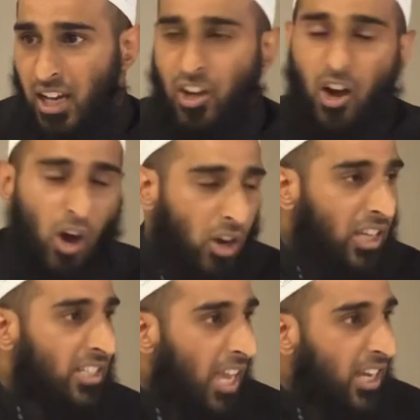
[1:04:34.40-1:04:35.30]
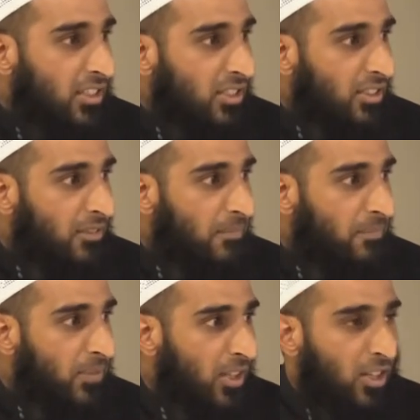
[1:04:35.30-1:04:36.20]
an architect
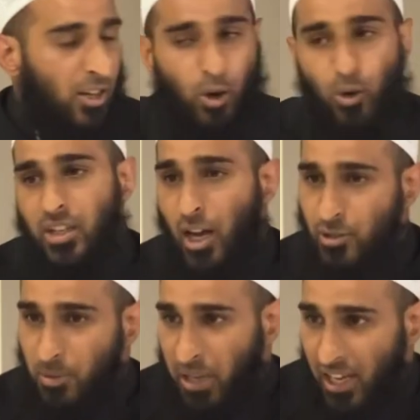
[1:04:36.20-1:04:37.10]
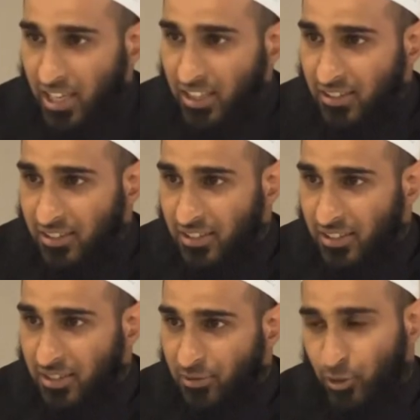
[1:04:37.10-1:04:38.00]
or council planning
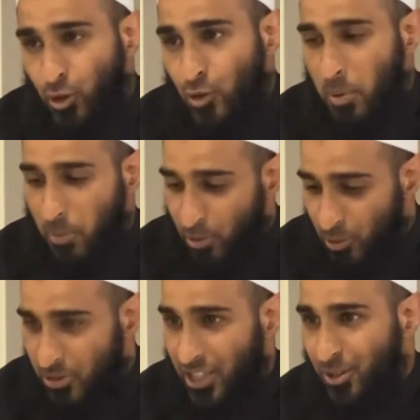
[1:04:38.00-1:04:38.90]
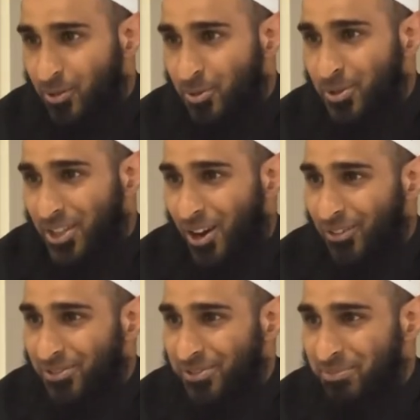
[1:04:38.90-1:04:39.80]
for those people who stick to the rules
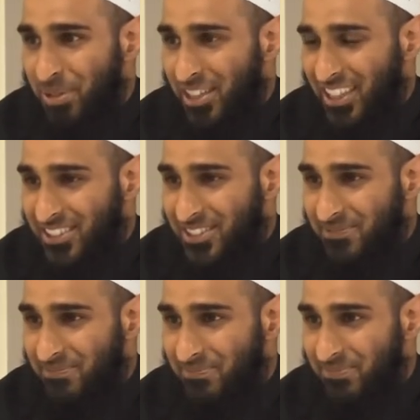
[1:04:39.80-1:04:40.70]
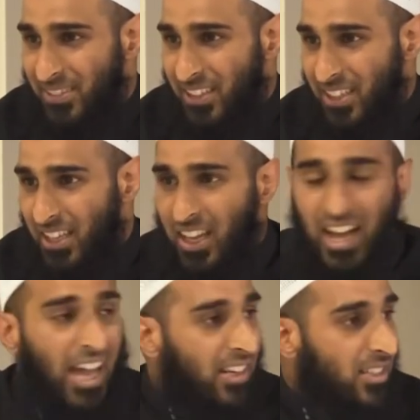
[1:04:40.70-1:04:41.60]
of buildings.
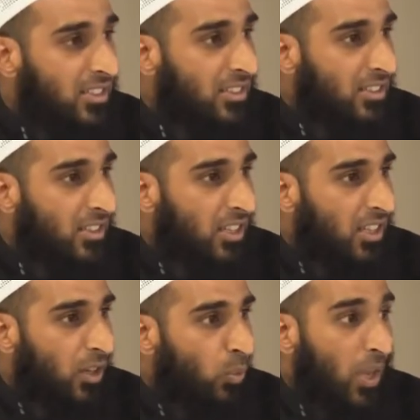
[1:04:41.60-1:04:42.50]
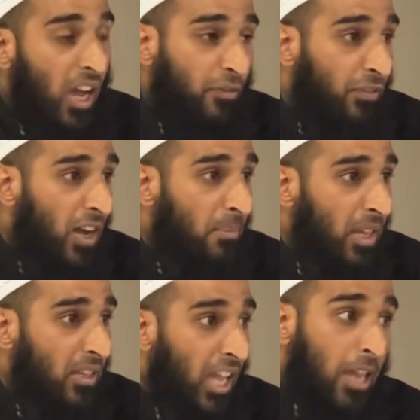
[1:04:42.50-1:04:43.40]
And we're
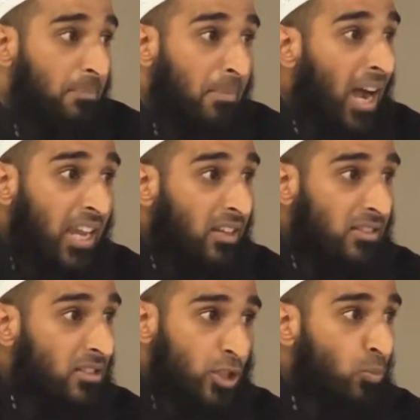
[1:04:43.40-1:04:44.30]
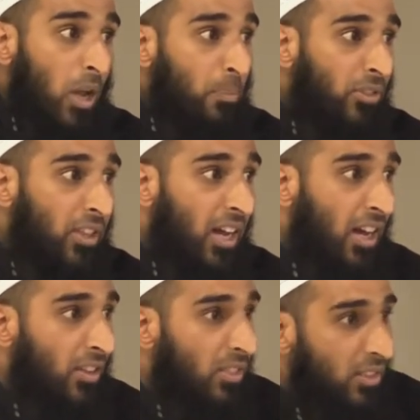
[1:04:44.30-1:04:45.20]
affirming a mine somewhere upon the
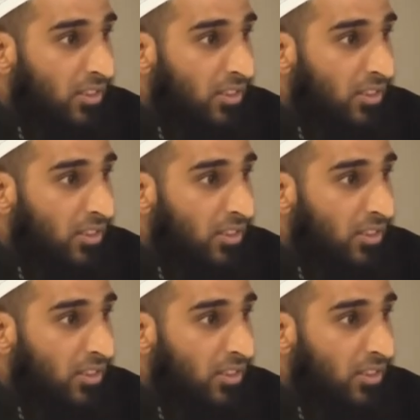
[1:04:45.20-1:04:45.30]
earth